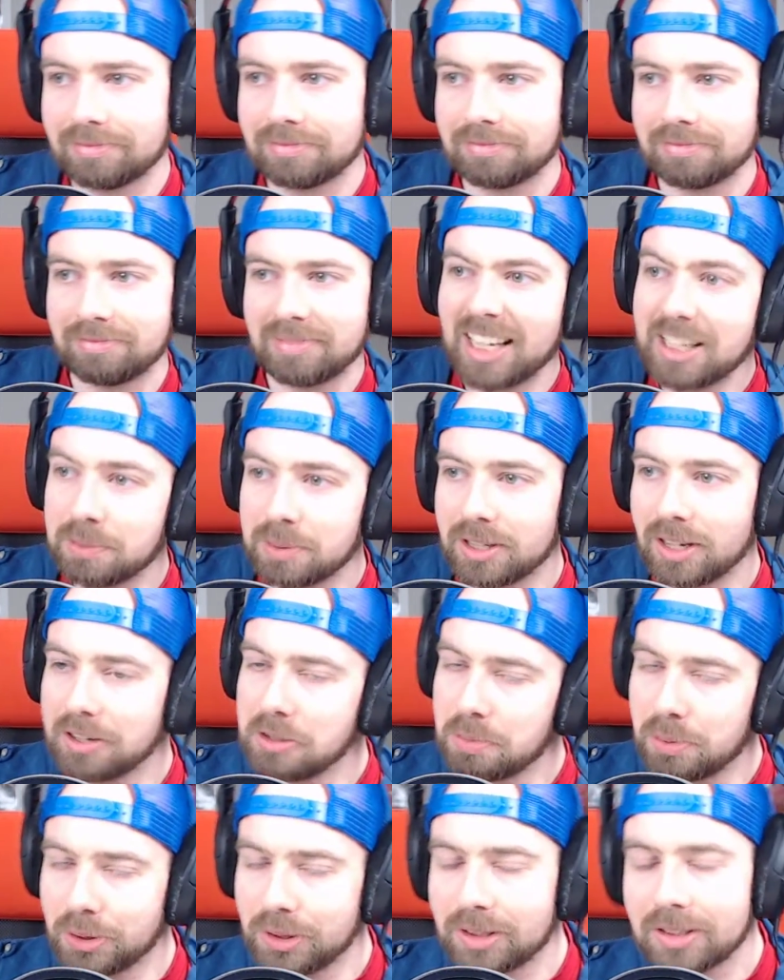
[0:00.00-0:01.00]
that's beside the
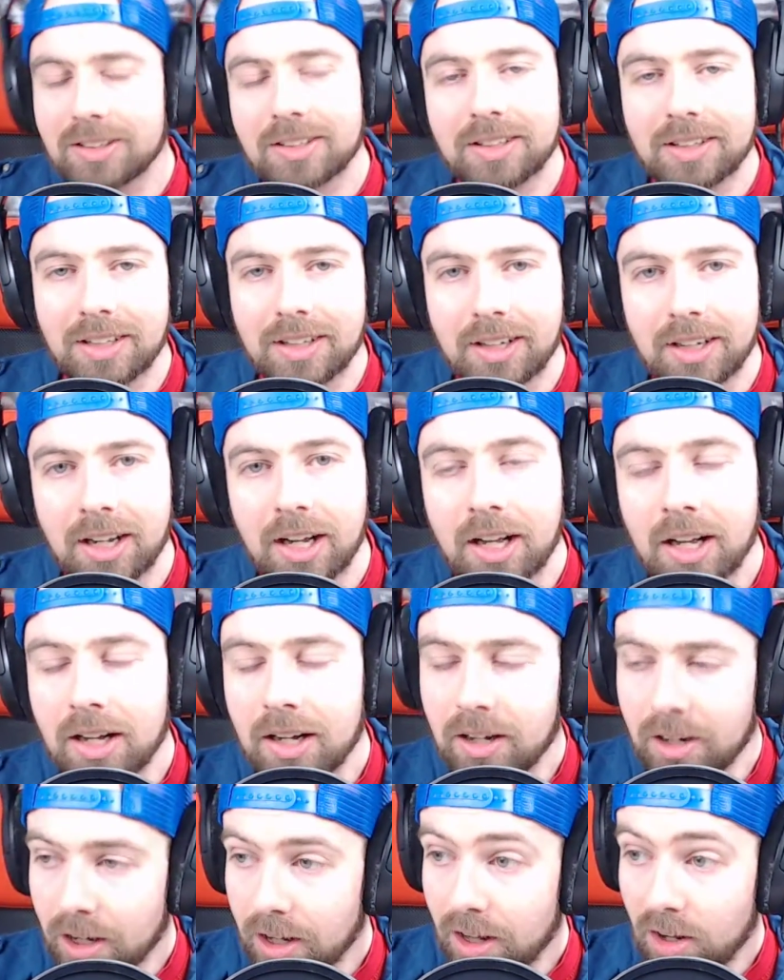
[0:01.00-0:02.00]
point.
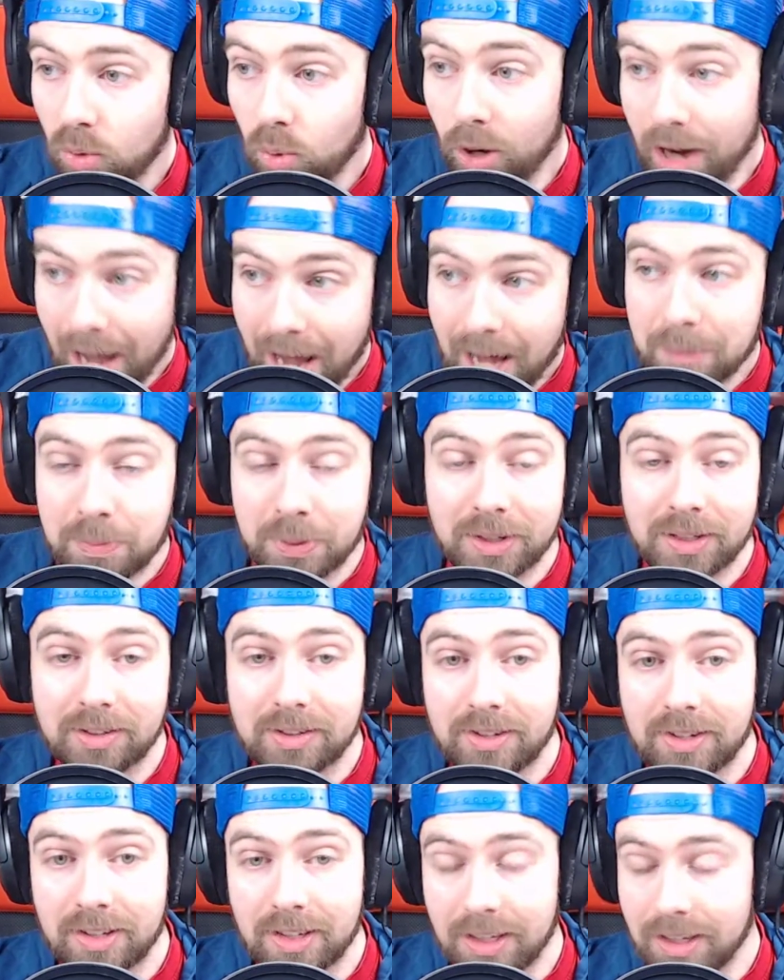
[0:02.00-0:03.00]
What
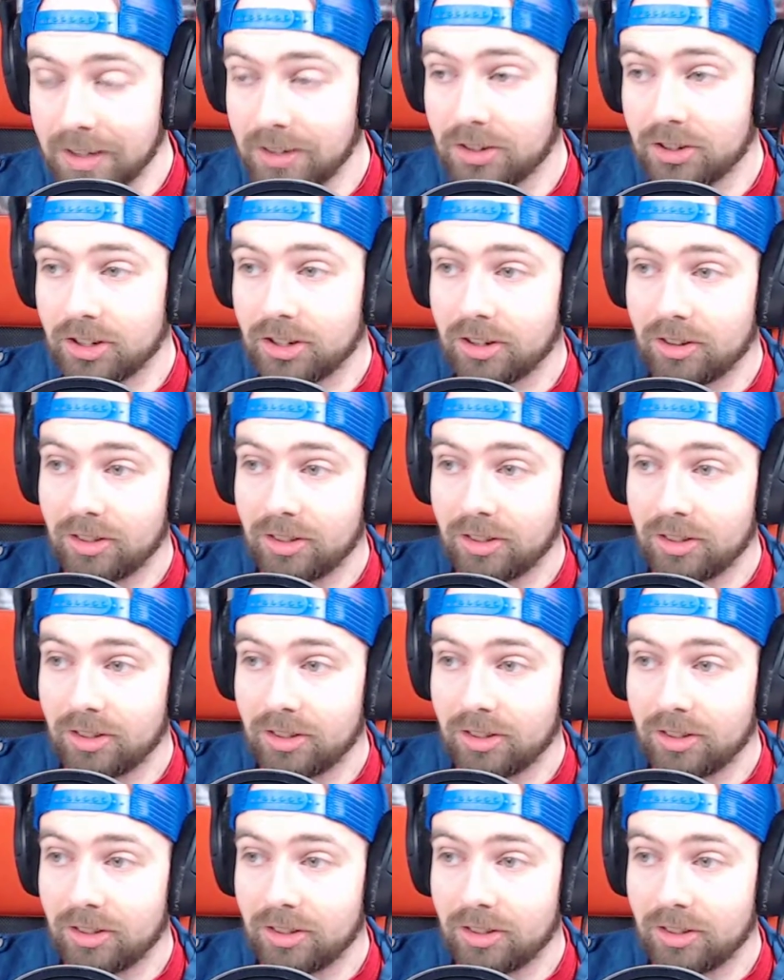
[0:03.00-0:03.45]
happens is